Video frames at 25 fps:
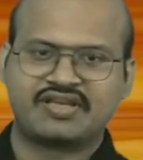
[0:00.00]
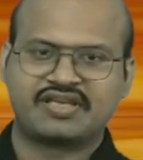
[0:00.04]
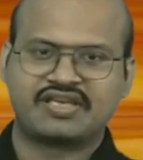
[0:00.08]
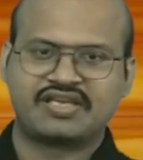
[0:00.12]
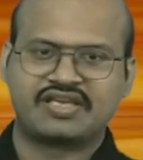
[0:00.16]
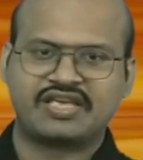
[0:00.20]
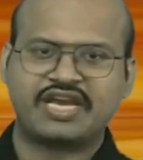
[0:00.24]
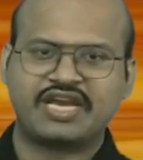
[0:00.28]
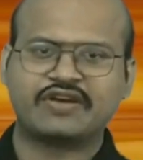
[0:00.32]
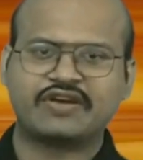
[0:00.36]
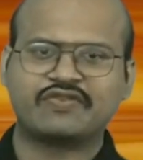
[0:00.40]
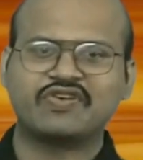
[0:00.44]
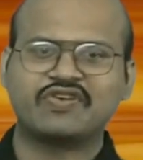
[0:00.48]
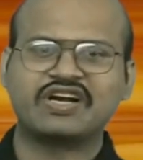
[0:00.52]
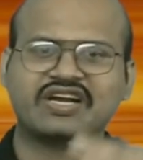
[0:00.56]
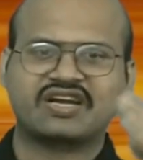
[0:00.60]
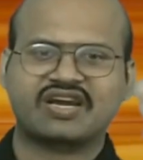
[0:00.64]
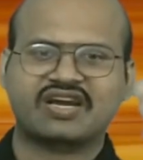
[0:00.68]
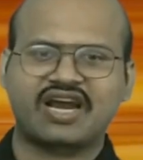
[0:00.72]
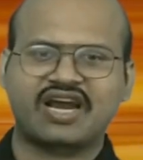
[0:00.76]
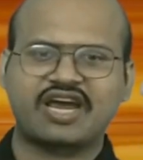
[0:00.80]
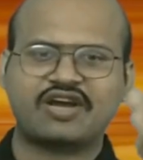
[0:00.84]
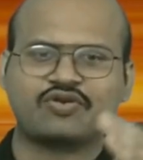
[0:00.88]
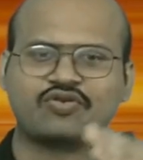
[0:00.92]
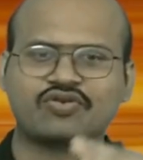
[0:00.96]
it will
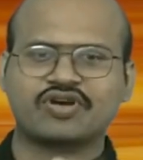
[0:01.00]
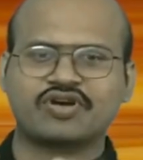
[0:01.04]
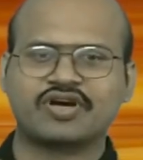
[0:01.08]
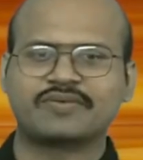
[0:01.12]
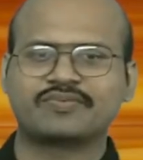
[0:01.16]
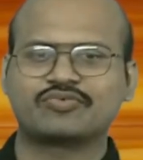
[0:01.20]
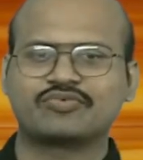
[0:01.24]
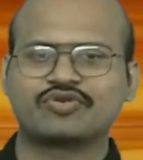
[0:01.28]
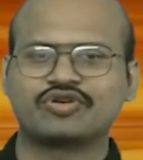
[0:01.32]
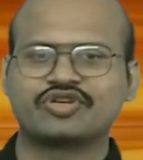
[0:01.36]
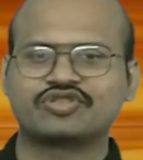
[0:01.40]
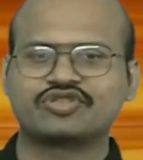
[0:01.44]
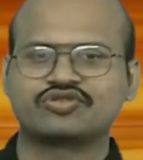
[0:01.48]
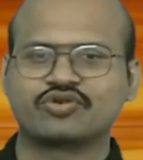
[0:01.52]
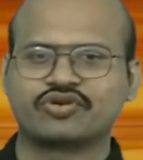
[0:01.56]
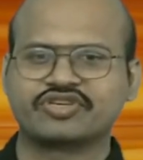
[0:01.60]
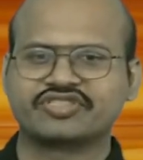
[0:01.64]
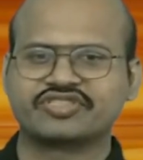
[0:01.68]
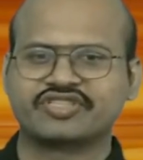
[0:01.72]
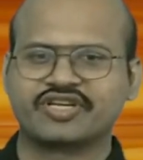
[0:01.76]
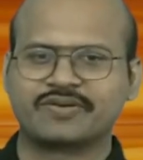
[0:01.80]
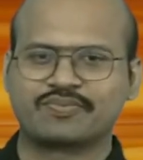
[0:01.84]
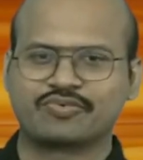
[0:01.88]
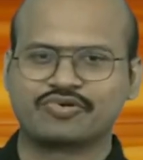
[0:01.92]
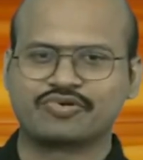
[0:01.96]
try to come to its
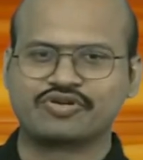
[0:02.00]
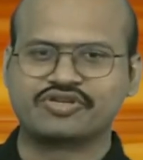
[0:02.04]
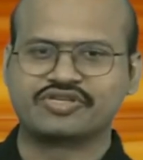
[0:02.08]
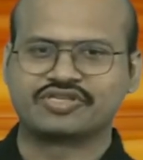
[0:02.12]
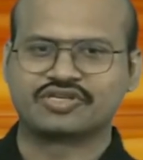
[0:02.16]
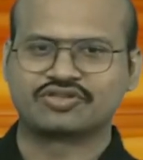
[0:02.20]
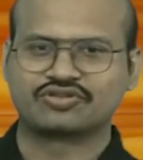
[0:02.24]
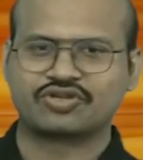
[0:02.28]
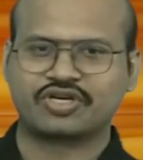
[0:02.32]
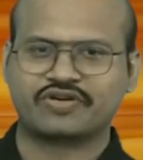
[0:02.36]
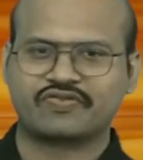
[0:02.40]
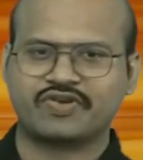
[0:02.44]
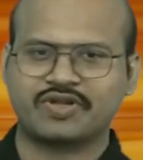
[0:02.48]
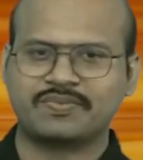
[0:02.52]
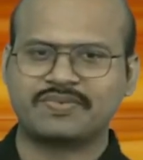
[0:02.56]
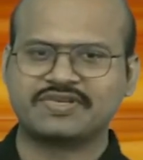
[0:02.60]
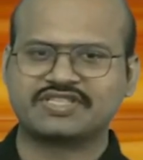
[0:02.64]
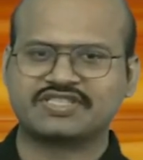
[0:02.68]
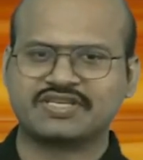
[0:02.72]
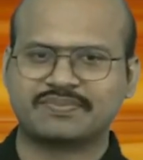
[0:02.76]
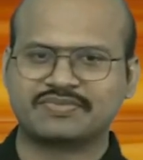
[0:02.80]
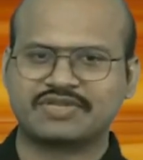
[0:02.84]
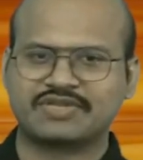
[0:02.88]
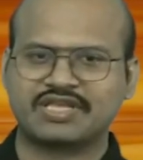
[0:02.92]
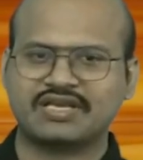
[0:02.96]
original position. So it will be
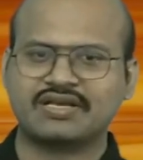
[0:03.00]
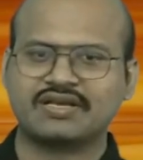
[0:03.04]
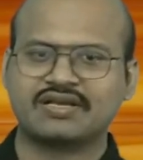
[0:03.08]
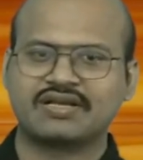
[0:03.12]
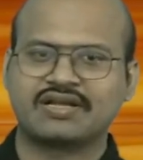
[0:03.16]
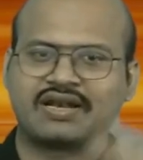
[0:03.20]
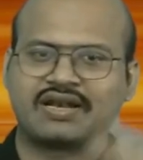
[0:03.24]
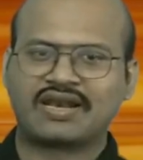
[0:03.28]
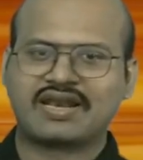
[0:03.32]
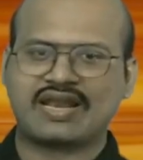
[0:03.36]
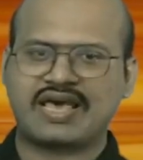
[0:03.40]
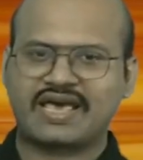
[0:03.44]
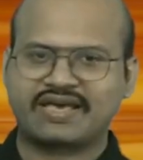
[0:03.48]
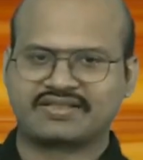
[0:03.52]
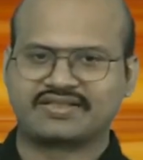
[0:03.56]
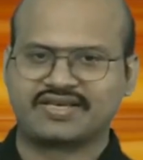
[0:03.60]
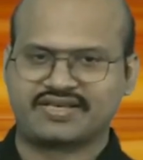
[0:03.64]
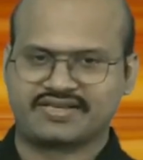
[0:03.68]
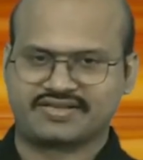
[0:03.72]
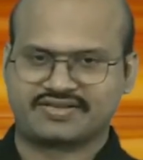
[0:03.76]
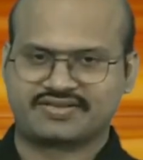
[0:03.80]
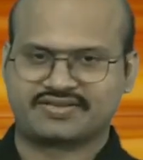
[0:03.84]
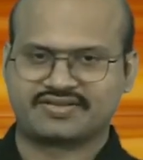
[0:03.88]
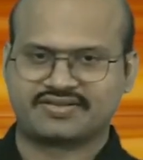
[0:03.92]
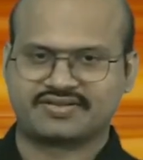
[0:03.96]
something like
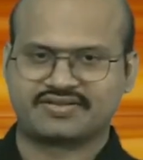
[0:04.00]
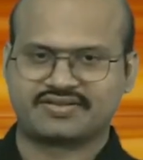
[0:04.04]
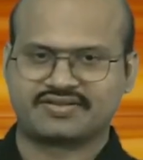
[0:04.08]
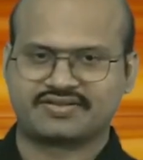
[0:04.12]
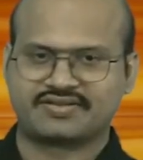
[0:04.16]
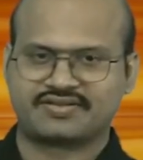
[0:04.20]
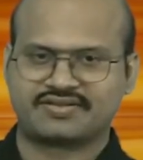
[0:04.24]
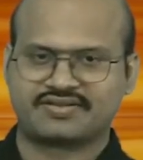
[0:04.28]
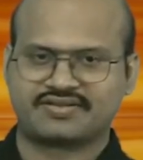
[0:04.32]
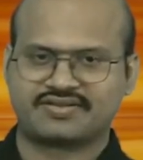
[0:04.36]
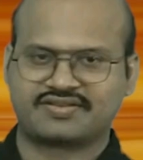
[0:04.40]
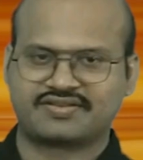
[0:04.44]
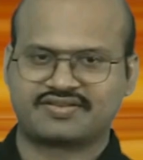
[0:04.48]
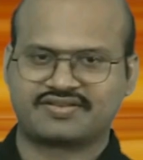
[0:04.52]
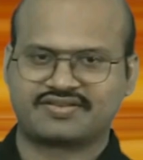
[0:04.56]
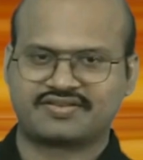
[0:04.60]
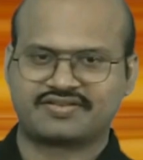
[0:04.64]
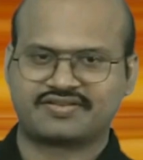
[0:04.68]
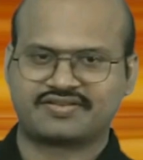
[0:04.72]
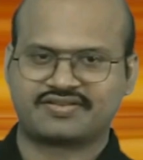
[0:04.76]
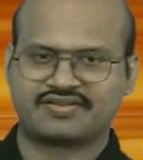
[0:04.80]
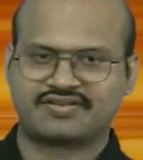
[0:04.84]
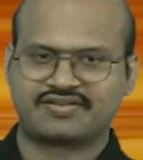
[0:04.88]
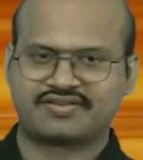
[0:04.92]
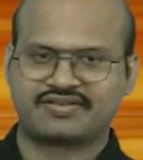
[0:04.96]
this.
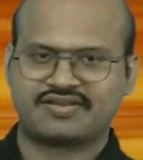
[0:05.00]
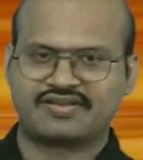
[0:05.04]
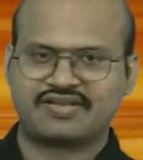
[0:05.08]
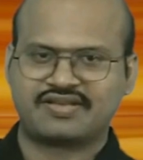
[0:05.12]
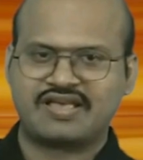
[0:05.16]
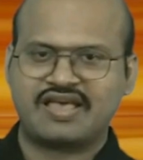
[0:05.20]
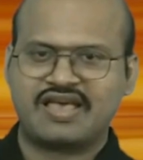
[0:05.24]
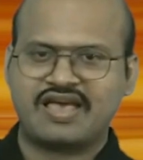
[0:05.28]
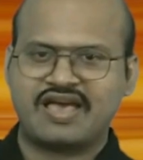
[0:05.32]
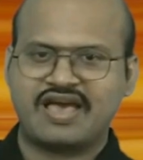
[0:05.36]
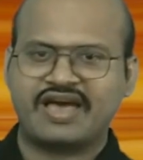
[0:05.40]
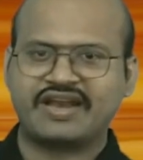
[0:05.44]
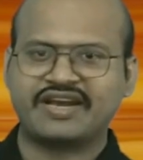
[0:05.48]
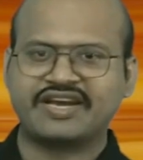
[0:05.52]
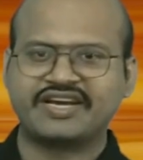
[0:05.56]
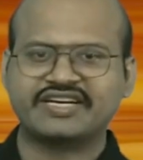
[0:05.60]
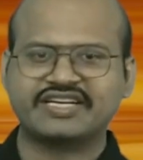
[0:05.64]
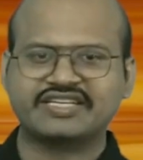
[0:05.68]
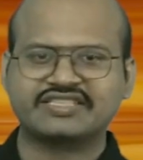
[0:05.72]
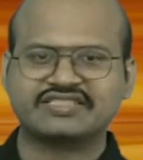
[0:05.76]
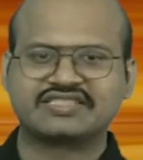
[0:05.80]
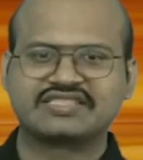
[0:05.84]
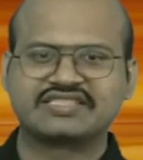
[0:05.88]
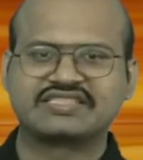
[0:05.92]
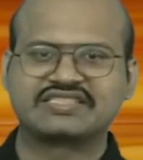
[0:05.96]
And it
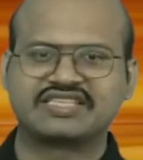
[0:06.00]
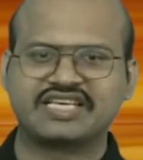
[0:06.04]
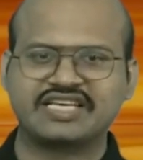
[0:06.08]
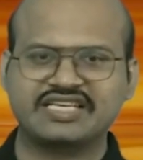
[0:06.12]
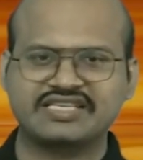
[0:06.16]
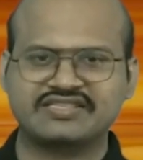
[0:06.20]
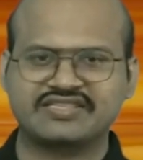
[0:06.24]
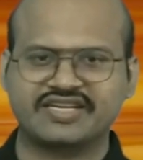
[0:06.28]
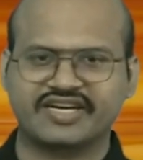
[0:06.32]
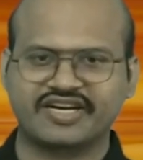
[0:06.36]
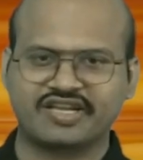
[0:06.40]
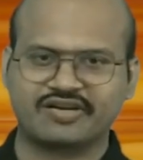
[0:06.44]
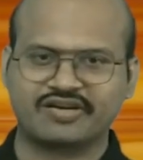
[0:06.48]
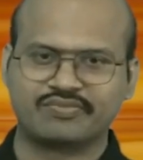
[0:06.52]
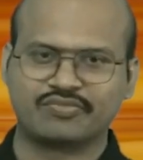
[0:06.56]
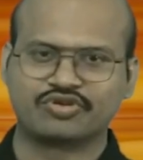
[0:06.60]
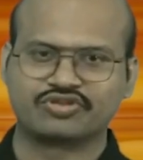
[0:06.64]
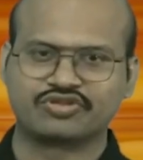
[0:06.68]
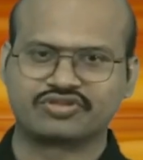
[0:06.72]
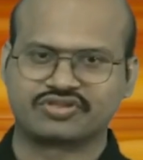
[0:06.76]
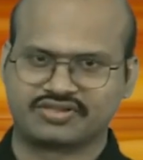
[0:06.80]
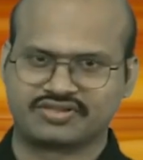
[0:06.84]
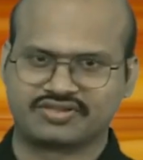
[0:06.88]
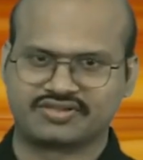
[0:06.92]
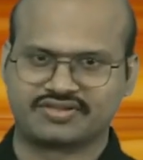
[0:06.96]
is this sudden
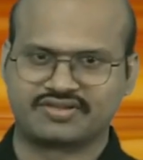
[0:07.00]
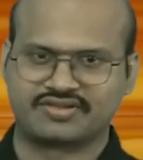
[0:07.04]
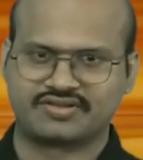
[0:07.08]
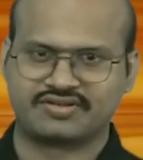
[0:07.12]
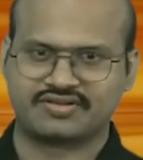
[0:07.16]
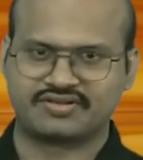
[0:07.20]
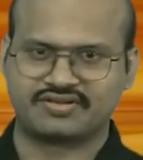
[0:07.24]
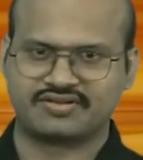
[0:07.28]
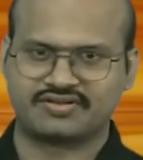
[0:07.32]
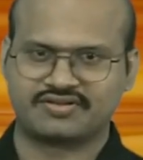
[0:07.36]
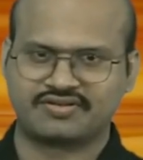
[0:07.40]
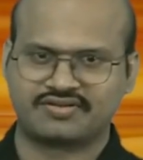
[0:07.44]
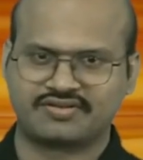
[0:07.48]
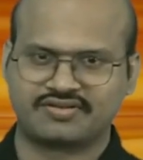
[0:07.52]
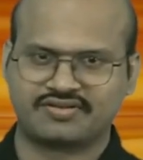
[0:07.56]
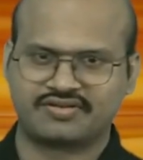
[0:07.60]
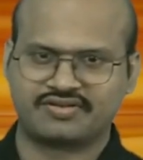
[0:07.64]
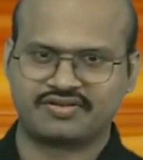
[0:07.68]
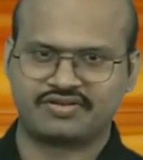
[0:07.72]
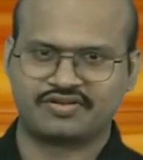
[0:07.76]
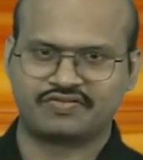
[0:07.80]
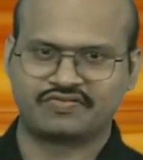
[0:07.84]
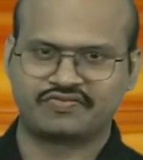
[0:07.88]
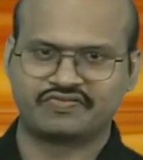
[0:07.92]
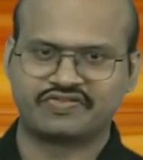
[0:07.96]
motions
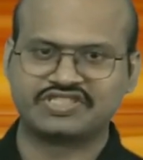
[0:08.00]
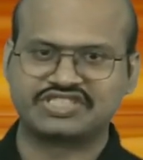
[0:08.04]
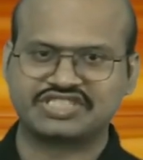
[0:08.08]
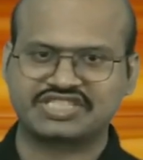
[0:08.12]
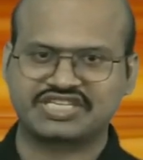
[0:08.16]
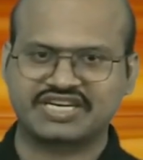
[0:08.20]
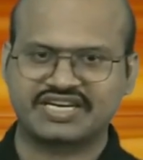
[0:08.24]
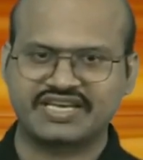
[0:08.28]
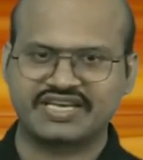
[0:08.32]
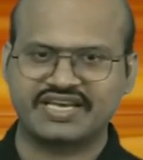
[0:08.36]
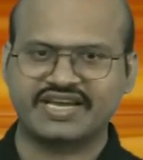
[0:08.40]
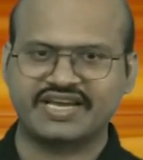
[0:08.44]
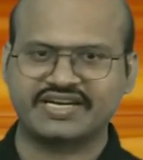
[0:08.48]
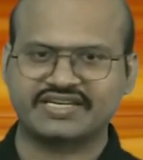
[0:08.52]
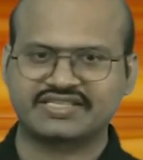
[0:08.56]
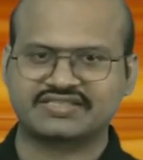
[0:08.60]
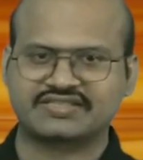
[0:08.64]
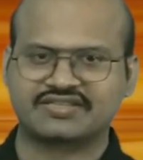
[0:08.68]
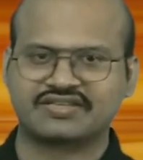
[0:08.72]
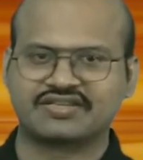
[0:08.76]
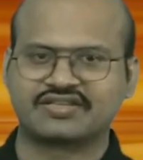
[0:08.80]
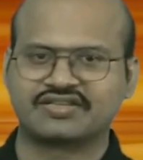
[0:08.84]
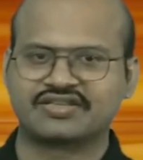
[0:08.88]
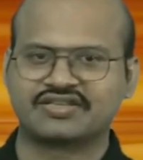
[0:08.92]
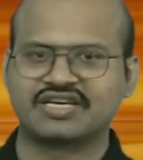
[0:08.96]
which
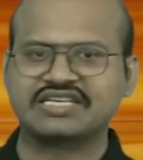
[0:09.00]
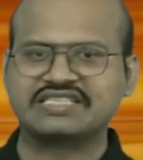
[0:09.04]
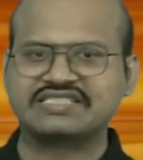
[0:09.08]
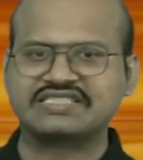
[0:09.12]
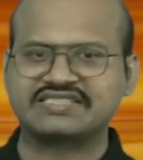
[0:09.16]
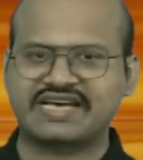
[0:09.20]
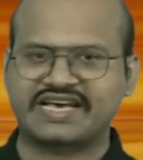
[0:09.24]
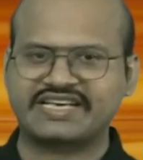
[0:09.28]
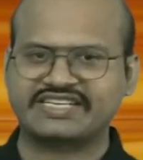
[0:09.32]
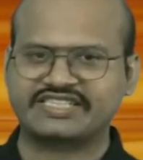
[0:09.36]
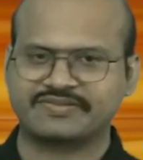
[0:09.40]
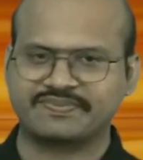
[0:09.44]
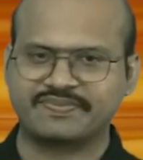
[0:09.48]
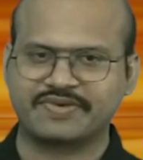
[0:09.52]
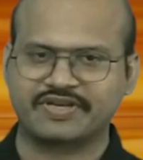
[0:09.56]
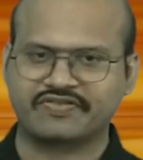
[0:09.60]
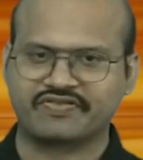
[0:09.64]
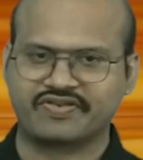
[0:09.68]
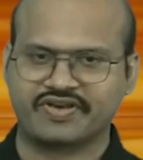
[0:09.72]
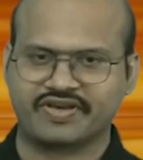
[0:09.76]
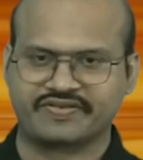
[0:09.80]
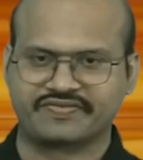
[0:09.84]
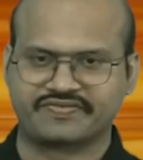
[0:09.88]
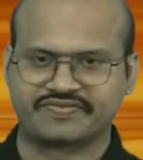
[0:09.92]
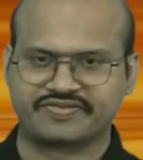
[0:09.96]
creates the seismic
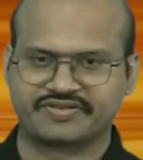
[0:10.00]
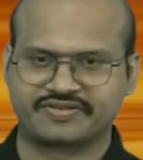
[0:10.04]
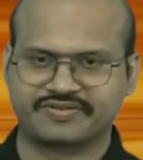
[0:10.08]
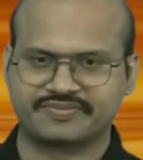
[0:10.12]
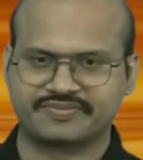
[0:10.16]
waves.